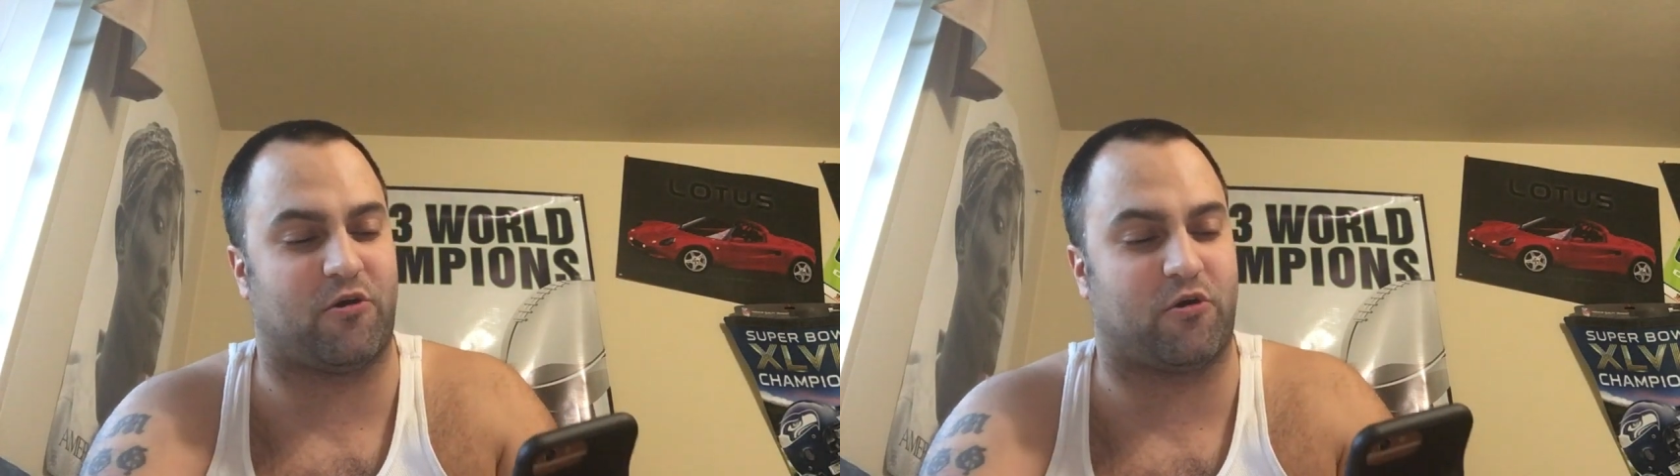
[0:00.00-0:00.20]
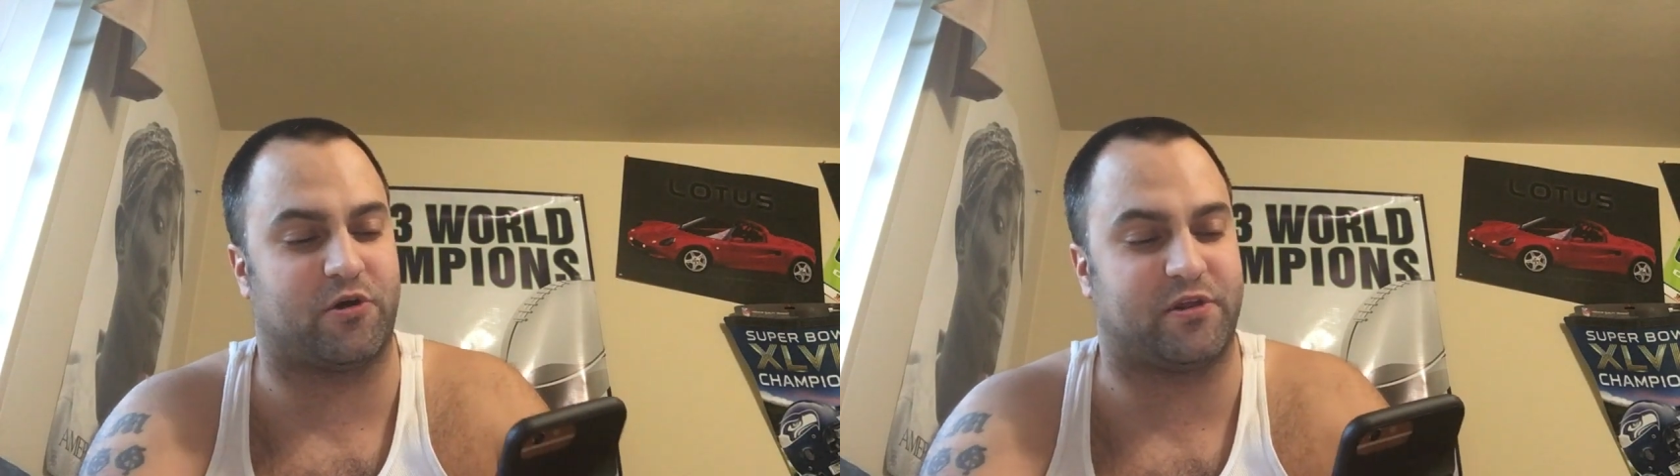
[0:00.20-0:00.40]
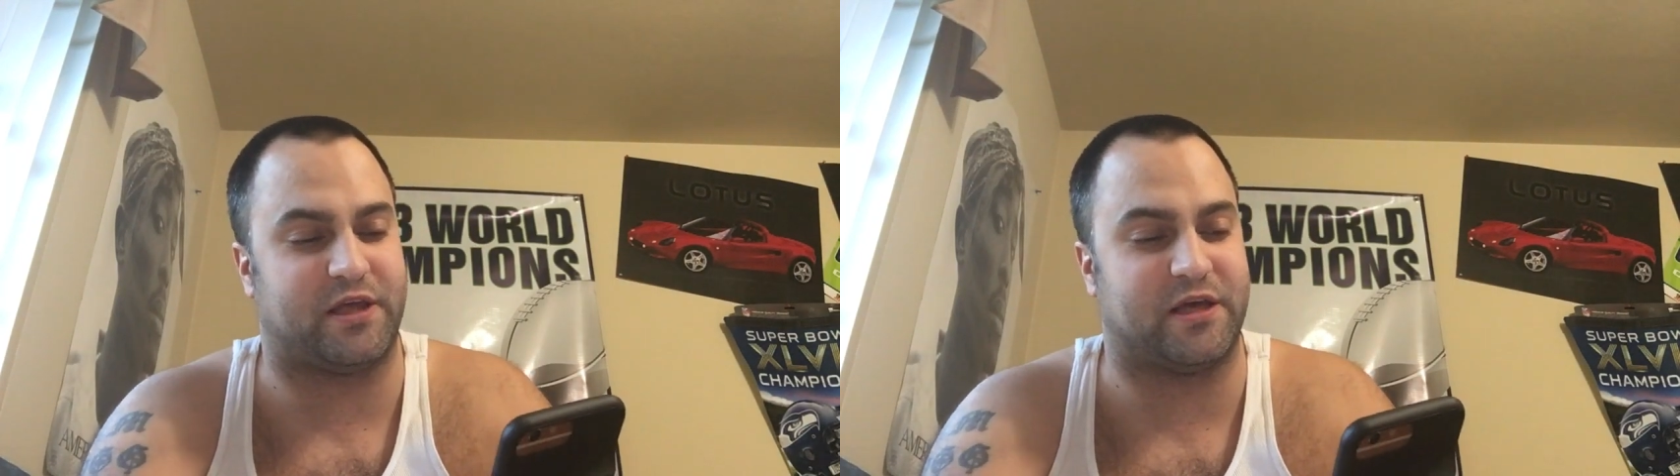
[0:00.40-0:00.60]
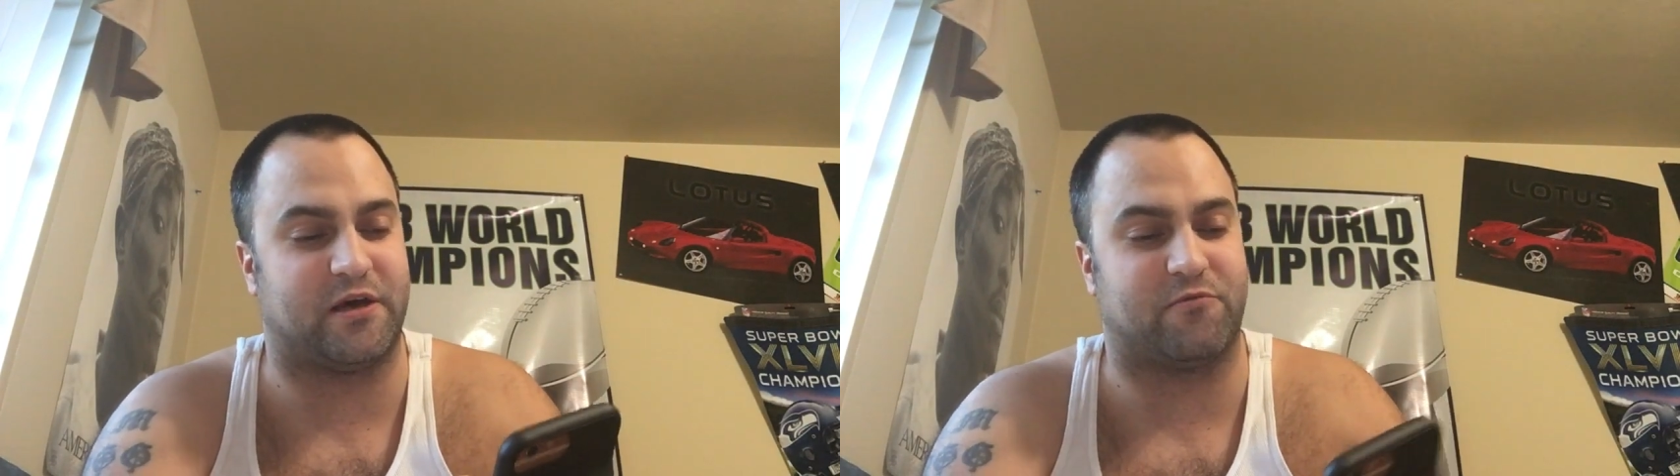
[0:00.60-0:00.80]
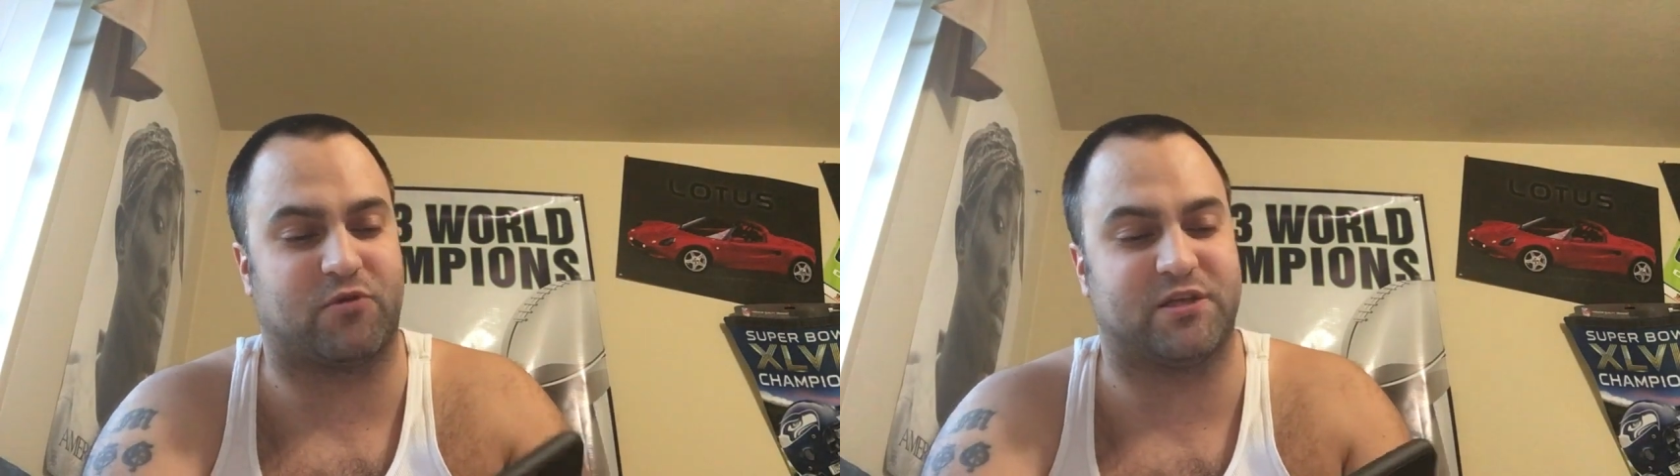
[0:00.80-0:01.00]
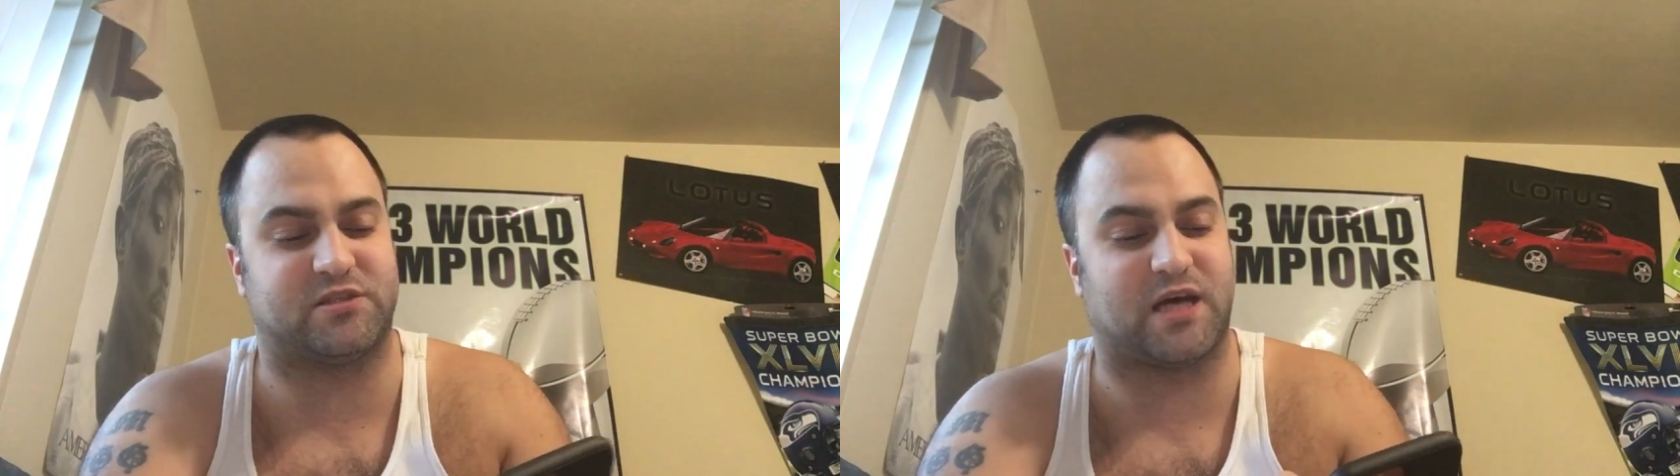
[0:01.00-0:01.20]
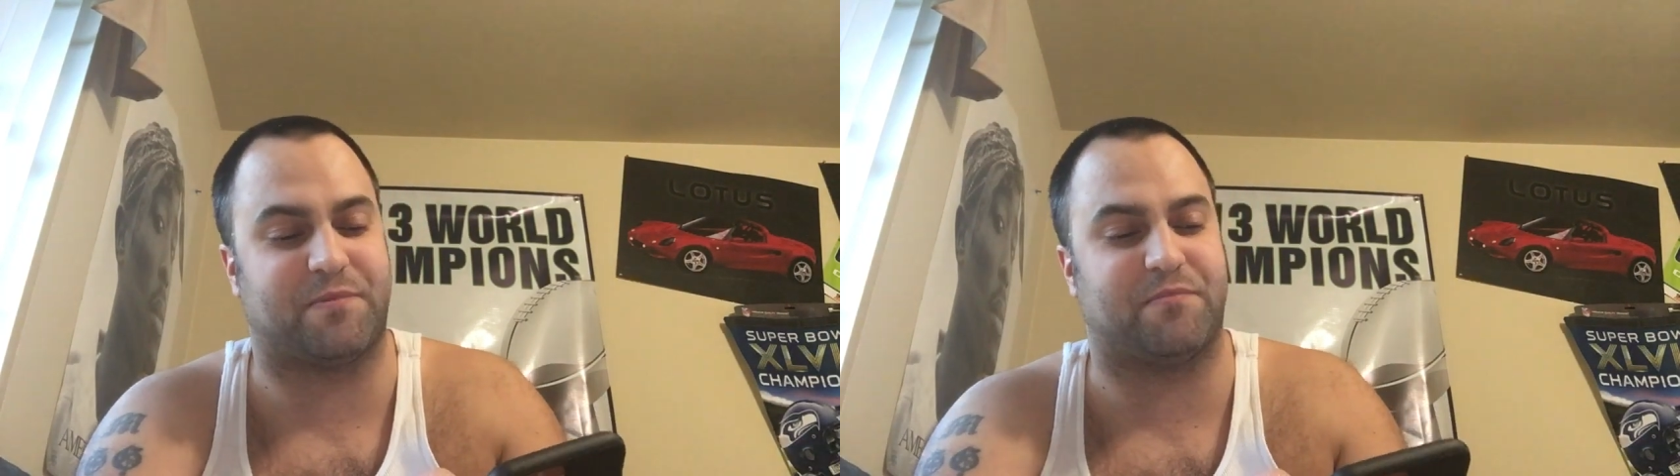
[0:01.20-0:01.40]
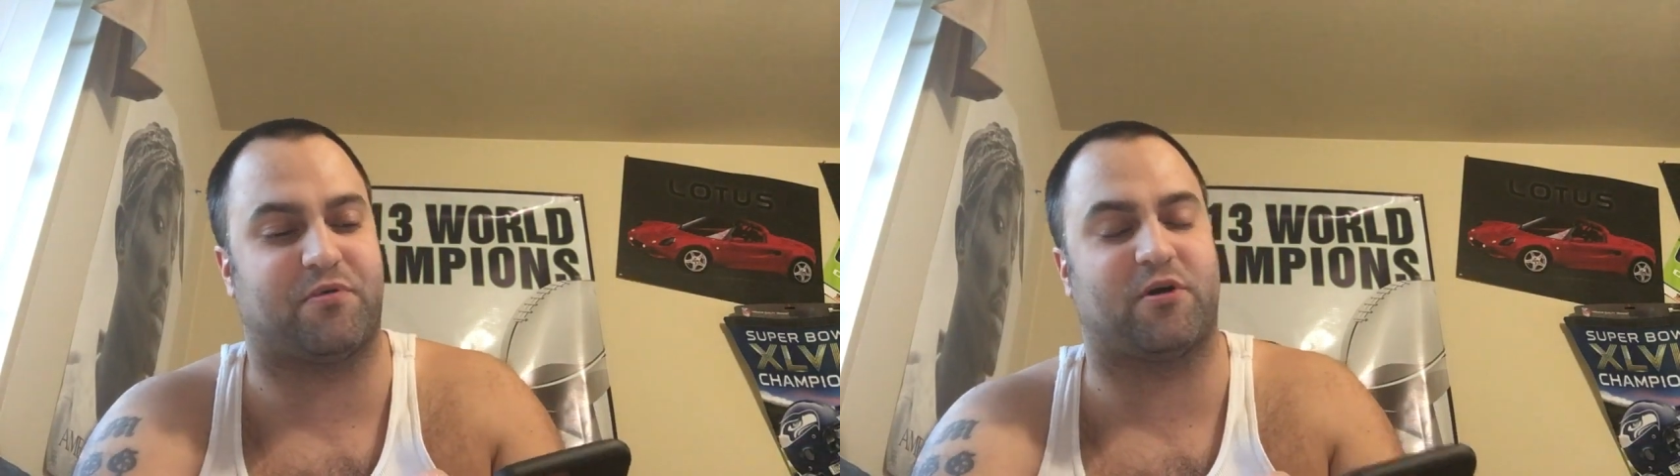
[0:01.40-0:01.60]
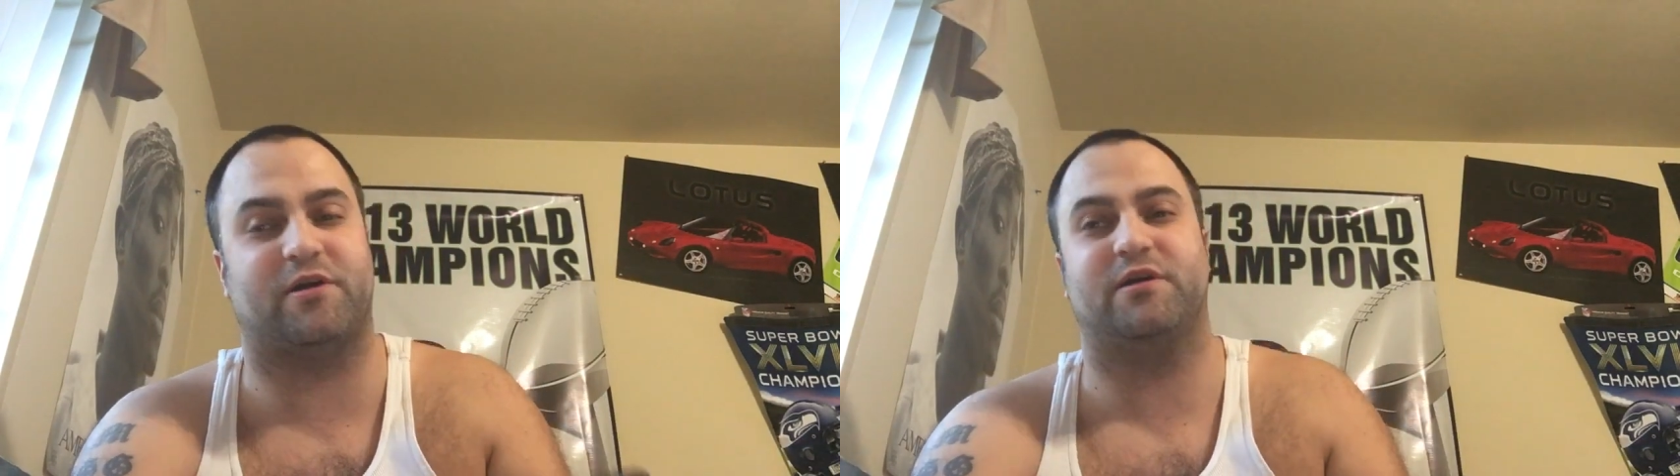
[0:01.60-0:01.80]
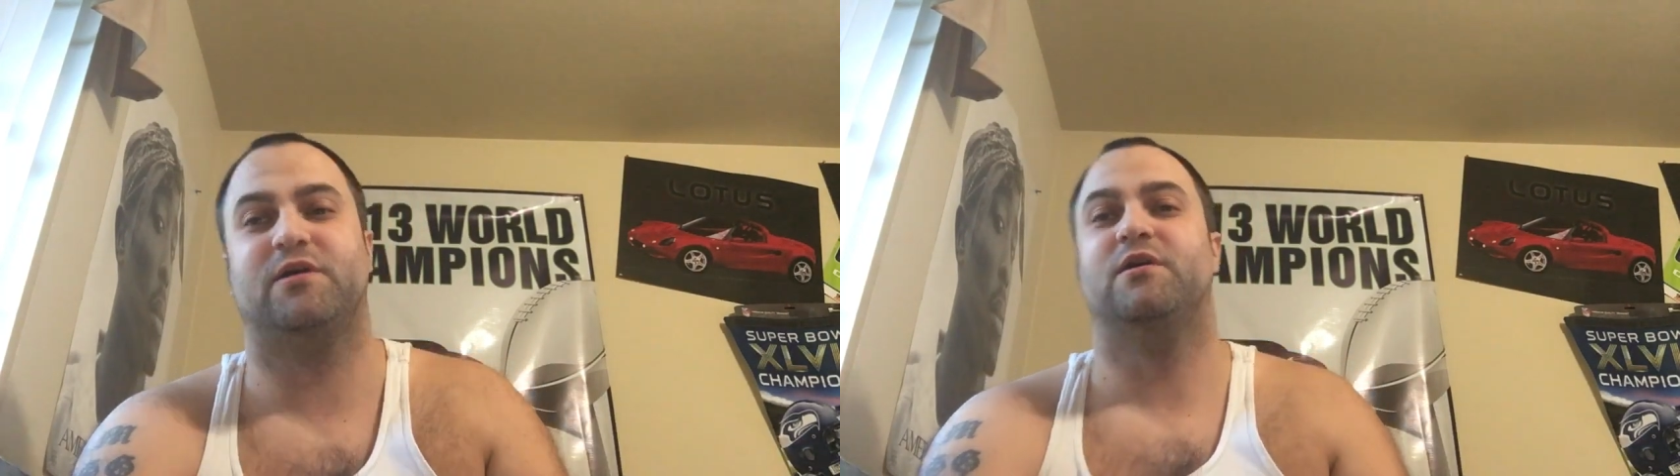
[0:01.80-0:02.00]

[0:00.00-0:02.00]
or the uh, run stopping part